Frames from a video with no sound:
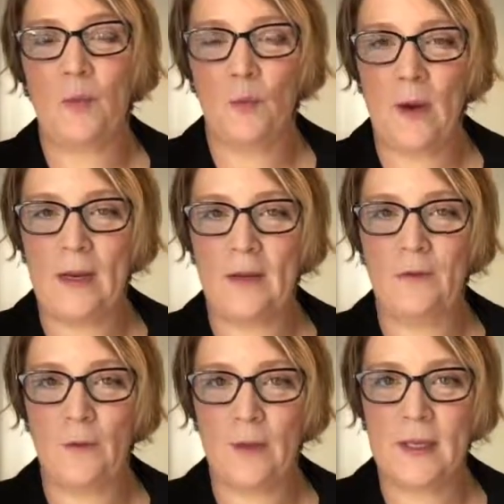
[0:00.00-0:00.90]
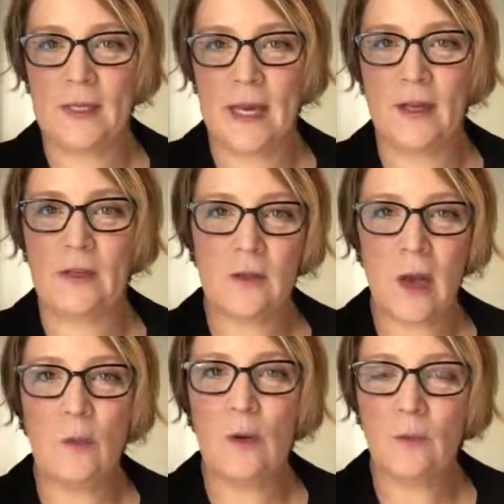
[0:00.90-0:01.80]
written for this data so
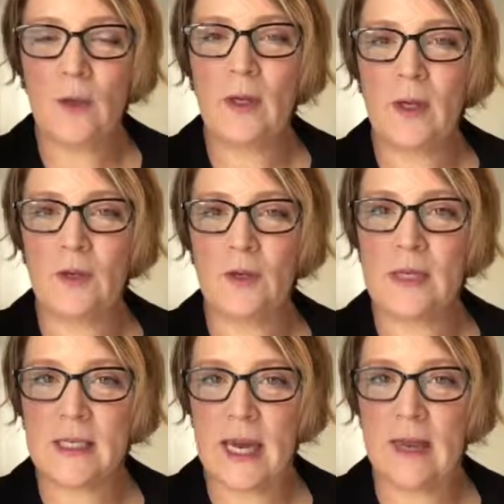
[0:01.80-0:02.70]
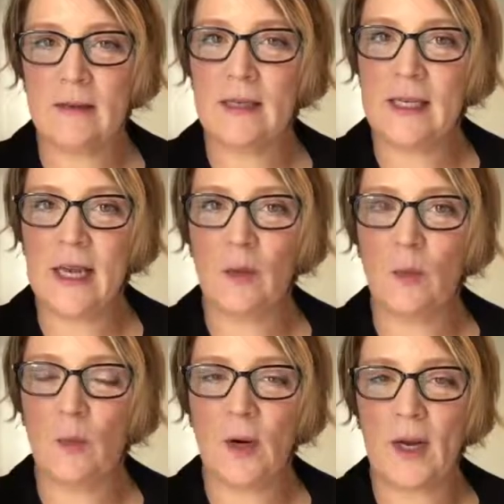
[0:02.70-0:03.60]
that we really understand the data
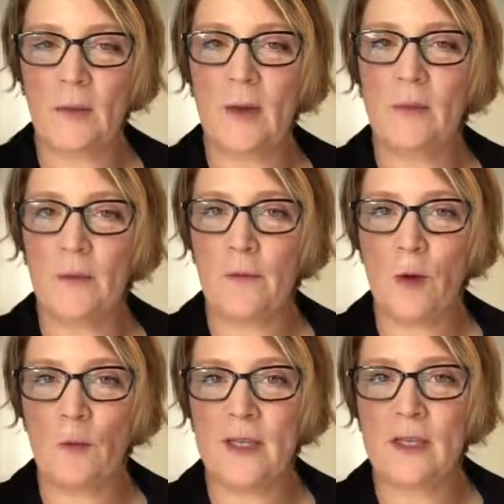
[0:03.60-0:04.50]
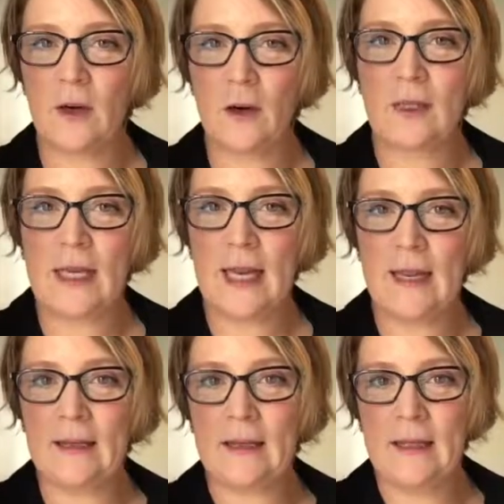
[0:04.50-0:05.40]
we're working with before we start
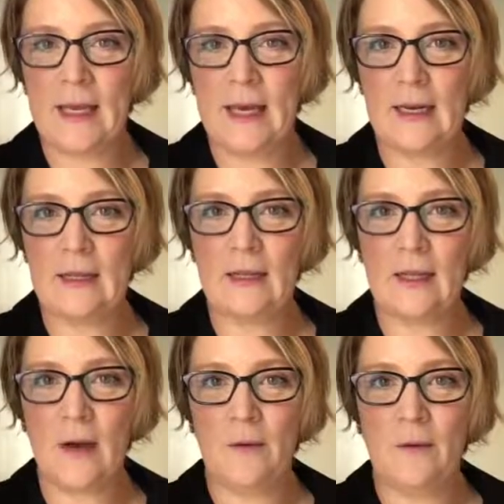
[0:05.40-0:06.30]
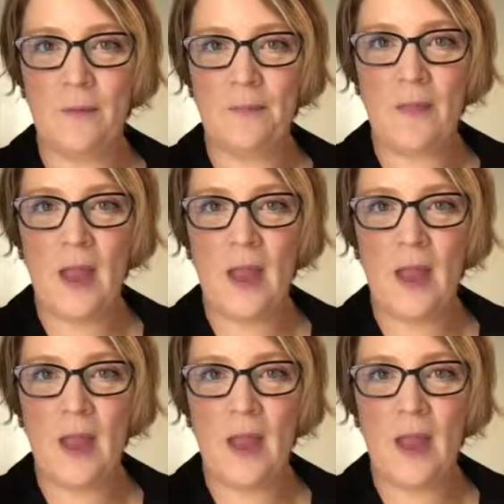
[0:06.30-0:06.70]
digging into the data itself.